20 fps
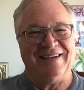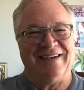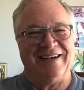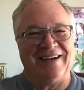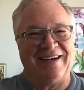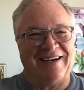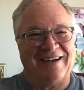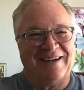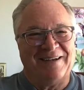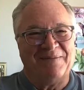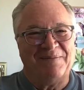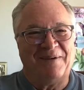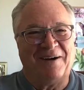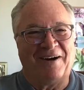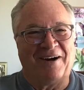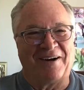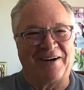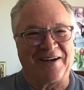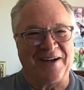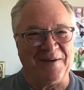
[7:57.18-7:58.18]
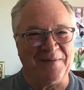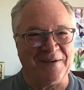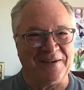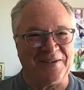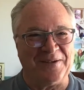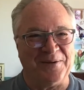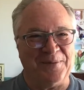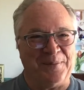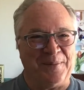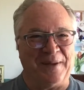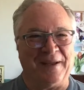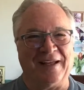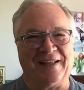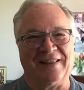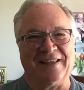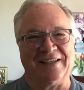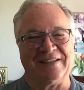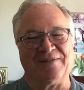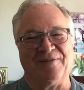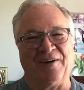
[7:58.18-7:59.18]
are coming to me at
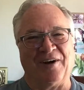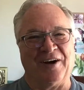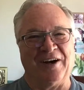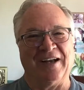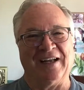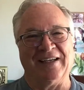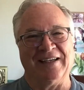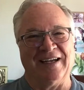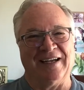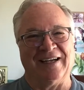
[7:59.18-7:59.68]
this very